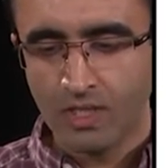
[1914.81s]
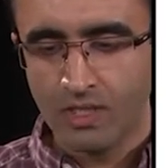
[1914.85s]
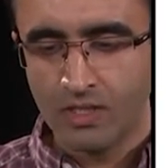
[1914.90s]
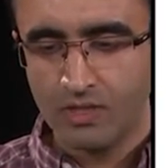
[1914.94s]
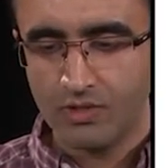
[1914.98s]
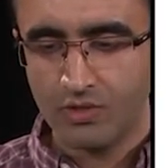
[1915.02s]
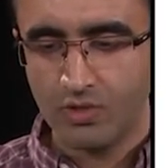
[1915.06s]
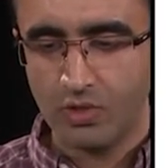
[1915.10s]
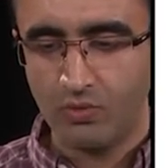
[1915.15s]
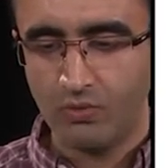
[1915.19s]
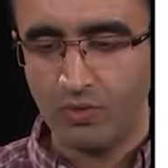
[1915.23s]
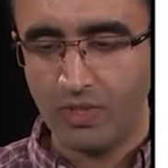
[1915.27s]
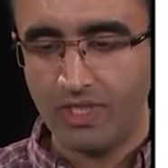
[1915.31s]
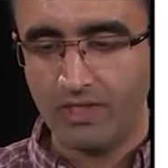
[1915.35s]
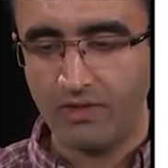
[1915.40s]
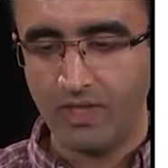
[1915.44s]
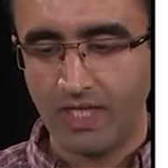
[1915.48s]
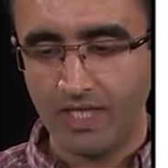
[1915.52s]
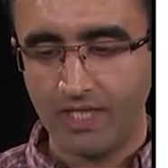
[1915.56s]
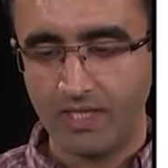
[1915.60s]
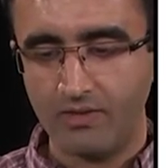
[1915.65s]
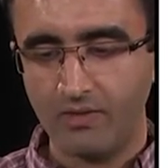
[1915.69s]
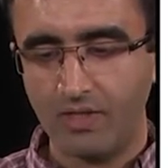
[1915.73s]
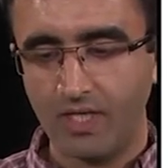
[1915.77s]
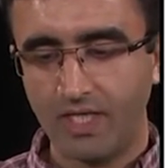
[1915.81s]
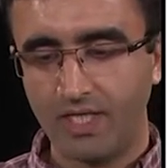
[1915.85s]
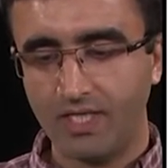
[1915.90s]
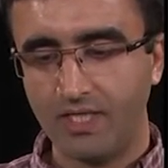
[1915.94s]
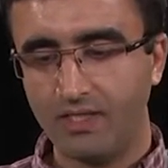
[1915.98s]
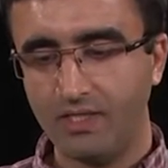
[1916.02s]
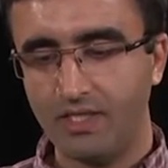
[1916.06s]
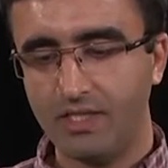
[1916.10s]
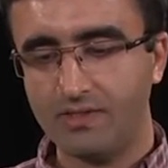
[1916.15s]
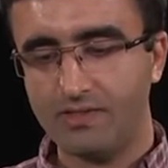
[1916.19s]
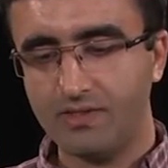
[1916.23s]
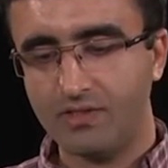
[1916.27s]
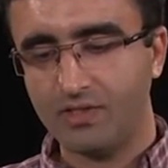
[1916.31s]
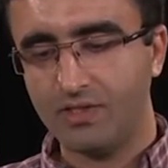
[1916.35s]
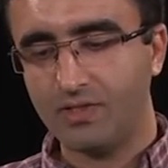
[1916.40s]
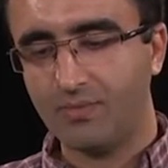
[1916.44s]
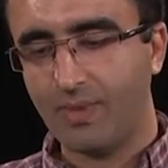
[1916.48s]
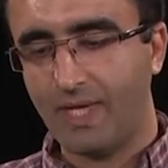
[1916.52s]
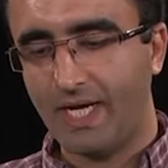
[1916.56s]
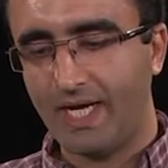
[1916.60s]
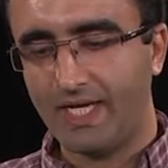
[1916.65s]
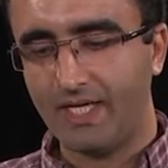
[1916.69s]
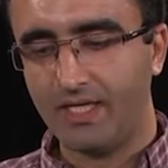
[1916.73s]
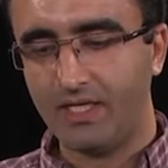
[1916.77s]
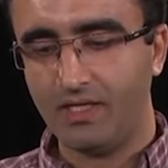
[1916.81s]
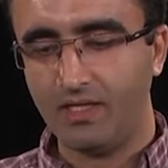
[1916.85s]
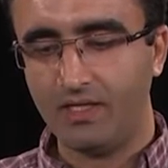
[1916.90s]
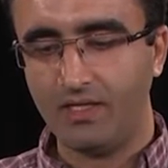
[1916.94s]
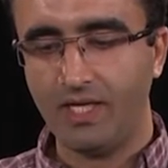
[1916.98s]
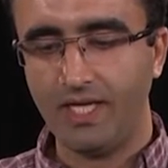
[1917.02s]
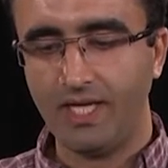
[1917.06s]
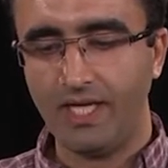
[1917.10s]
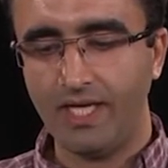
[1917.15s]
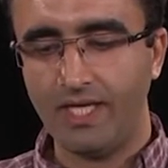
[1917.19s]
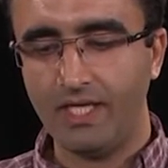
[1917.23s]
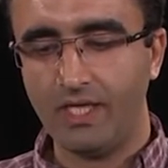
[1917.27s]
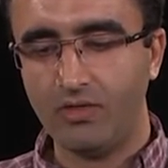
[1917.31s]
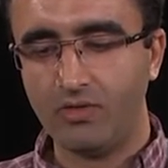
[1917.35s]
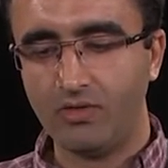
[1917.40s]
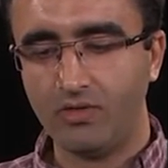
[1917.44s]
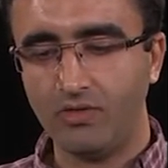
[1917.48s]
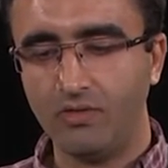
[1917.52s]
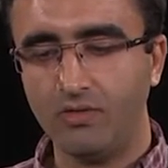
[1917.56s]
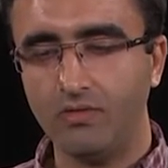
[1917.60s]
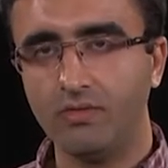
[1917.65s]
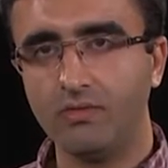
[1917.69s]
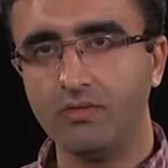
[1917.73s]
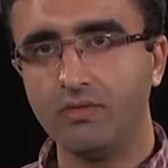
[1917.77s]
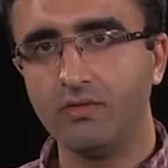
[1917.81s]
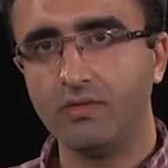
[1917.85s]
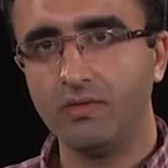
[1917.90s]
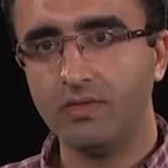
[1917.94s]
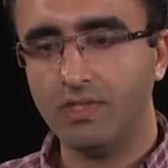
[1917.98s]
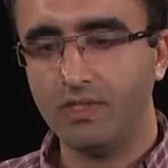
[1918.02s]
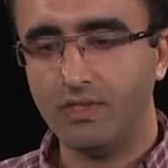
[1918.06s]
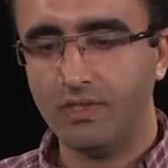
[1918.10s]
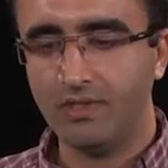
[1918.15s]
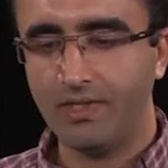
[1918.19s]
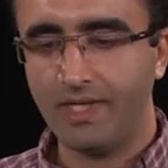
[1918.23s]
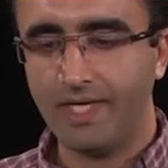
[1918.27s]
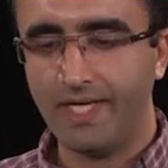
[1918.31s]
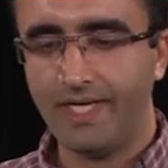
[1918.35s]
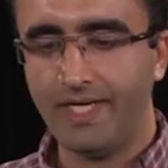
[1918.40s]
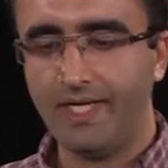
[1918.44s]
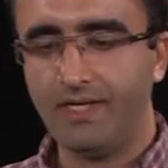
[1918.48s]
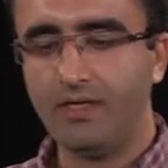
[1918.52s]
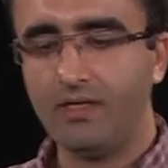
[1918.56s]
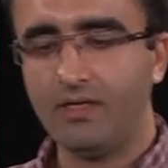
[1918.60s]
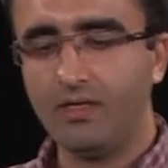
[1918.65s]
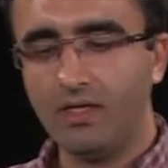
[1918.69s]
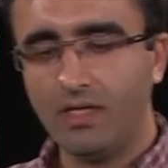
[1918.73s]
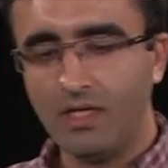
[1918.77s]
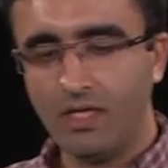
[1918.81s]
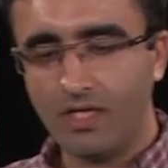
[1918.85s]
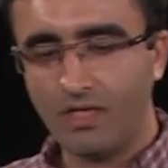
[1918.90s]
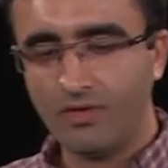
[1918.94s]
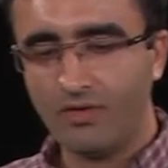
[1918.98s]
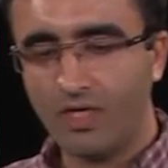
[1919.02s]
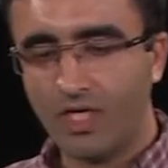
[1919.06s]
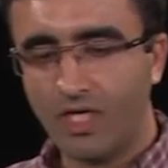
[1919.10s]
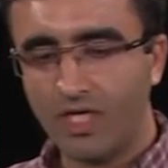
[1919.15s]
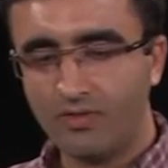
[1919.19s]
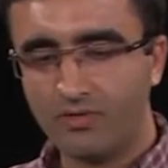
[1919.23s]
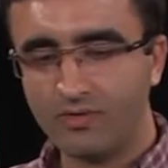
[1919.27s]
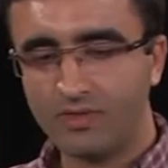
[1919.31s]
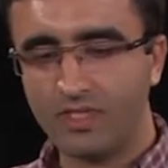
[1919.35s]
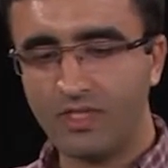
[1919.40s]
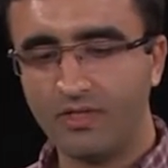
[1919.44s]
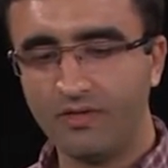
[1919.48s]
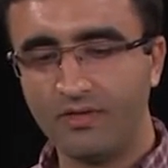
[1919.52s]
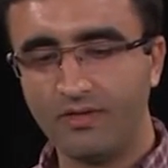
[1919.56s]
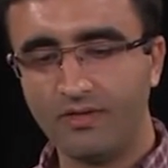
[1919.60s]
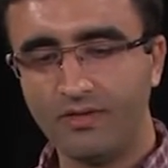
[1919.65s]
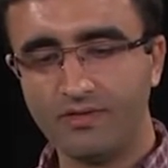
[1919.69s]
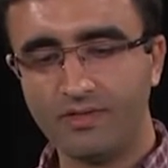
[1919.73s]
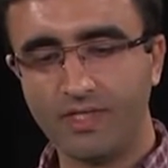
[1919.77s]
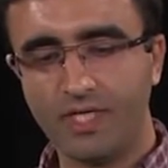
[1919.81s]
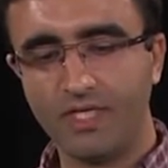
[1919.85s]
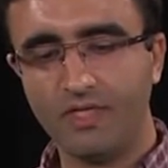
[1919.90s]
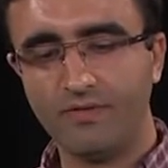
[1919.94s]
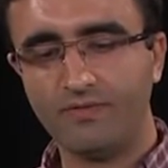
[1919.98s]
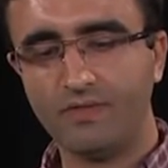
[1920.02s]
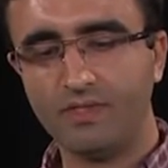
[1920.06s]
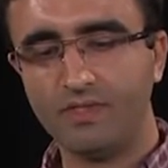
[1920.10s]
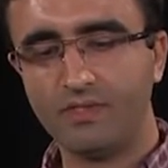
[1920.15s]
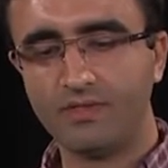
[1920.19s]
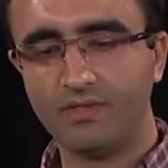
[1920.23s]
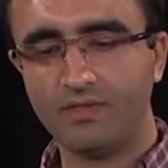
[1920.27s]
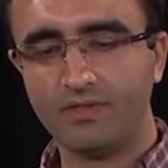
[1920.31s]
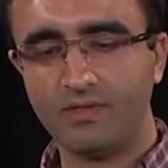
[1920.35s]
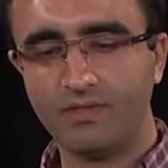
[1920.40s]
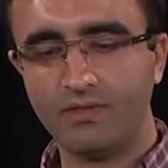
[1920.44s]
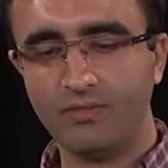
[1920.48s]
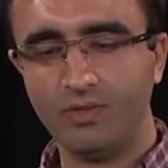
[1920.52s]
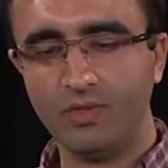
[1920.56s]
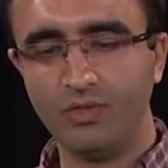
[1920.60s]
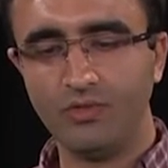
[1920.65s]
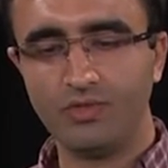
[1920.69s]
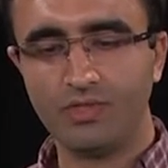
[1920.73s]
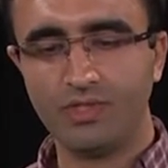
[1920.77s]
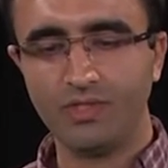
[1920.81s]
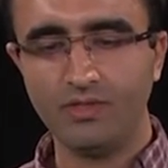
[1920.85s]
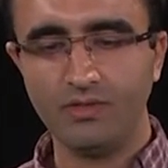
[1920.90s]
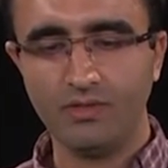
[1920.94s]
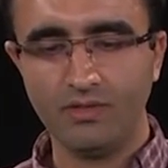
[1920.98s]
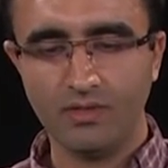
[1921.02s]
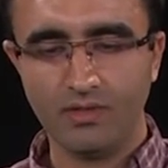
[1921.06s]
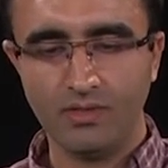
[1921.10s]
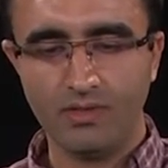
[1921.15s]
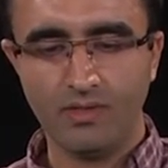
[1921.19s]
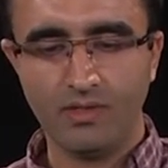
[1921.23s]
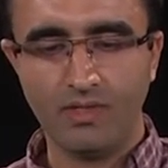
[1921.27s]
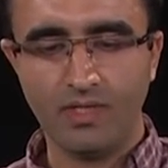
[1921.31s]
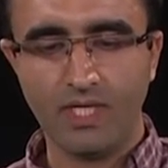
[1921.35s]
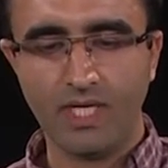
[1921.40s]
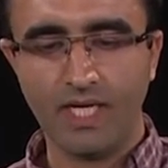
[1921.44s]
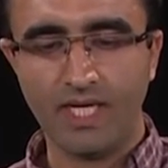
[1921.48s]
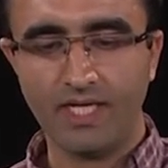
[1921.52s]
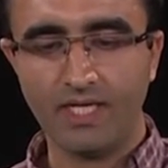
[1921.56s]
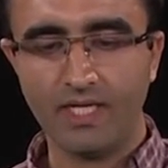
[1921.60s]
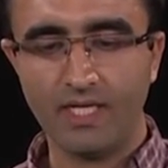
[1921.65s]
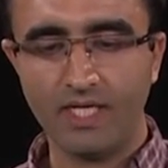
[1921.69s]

So we, I, can, I can insert back in A equal little a, on the other side, side of this distribution and